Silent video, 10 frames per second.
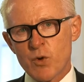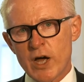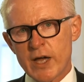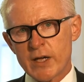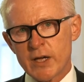the
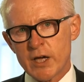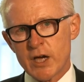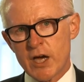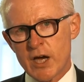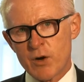way
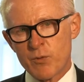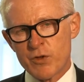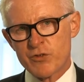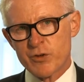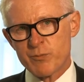
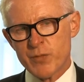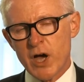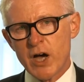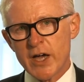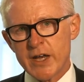with some
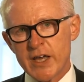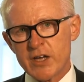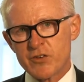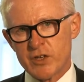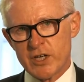
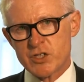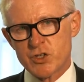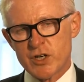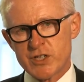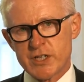pioneers in
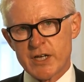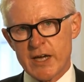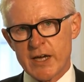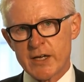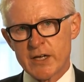integrated
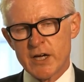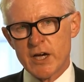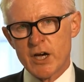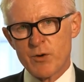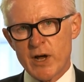care
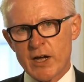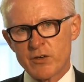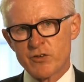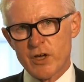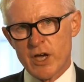
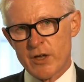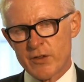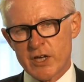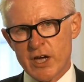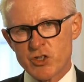around
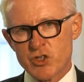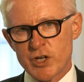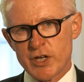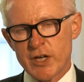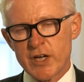the
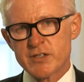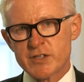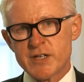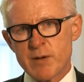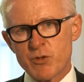country to
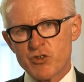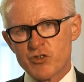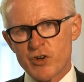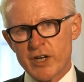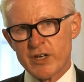
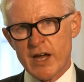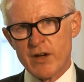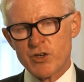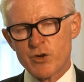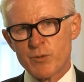demonstrate how
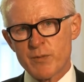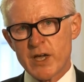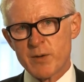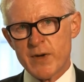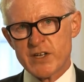you can
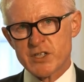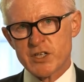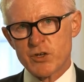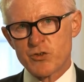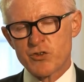make better
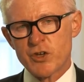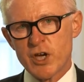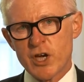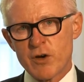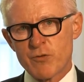use
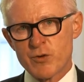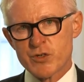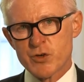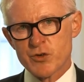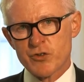of the
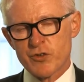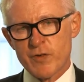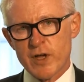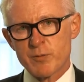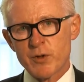resources
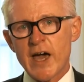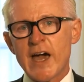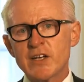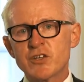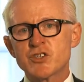available
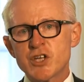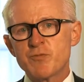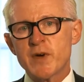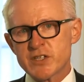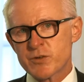and
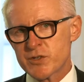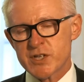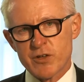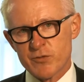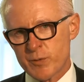achieve better
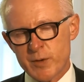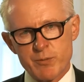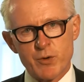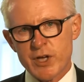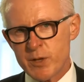results for
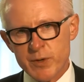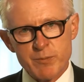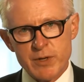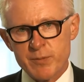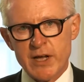people,
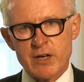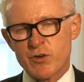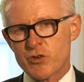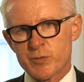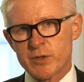keeping people out of
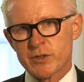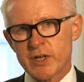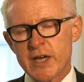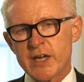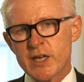hospital,
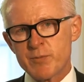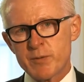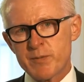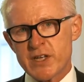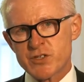
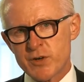keeping